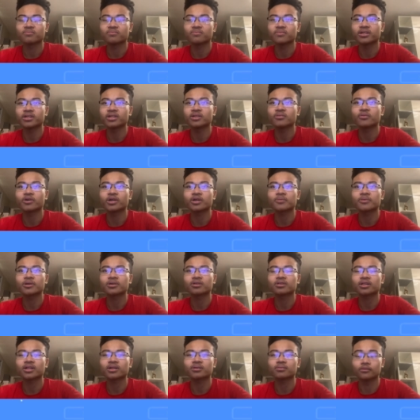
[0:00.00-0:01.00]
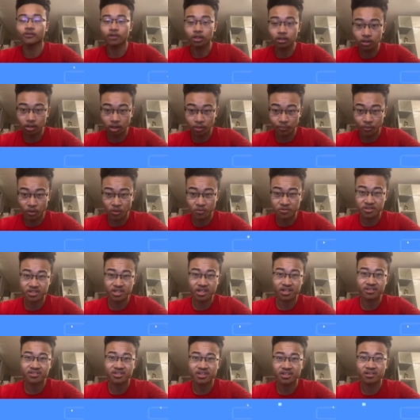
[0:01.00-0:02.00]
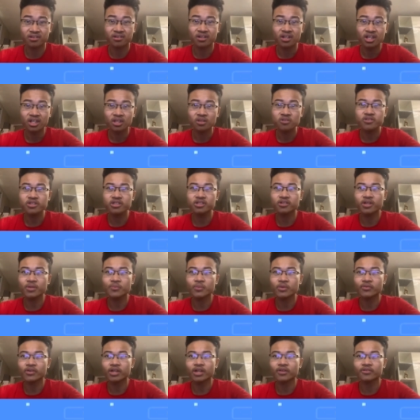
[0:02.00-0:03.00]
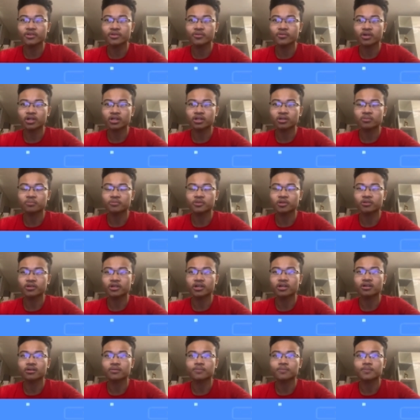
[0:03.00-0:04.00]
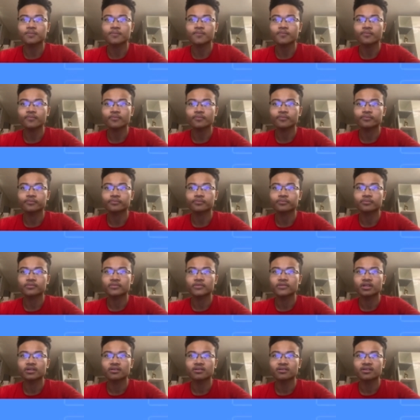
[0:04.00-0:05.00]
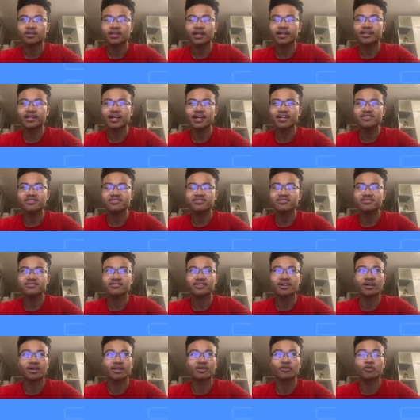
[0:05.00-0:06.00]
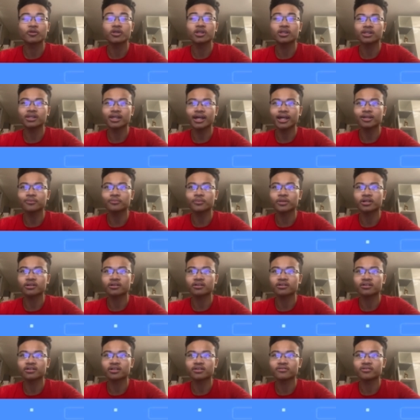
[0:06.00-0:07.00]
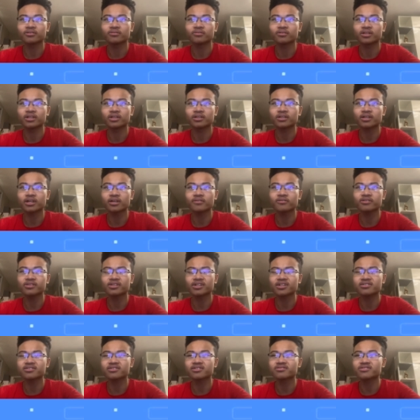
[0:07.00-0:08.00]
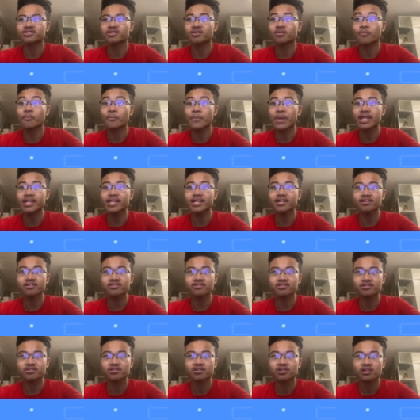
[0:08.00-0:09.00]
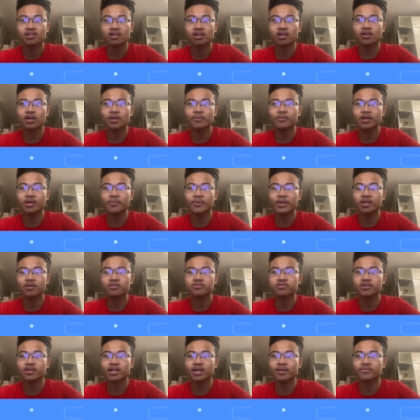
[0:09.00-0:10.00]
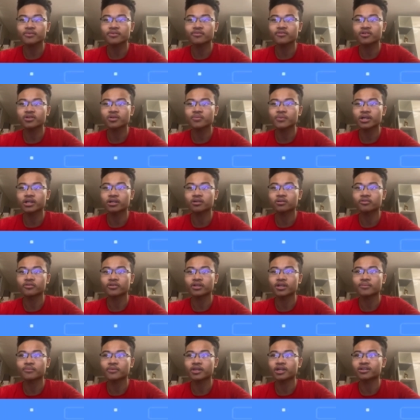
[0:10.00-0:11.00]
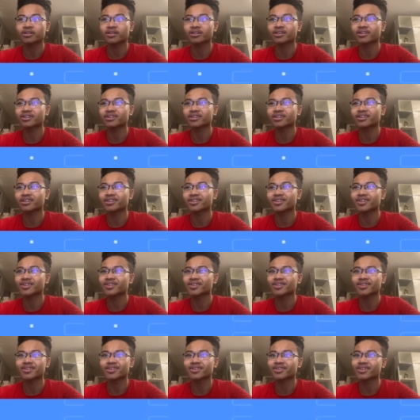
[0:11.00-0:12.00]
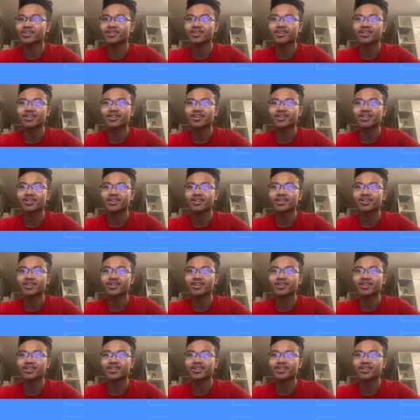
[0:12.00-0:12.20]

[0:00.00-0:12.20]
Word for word: Either way, but like on both sides. I don't, you say dreaming whenever you want. No, don't care. Like that's the real nightmare. Every, really, every touch turns to gold. Medias? A crap government holds you captive for your main goal for them. No, no, no, no, no, no, no, no.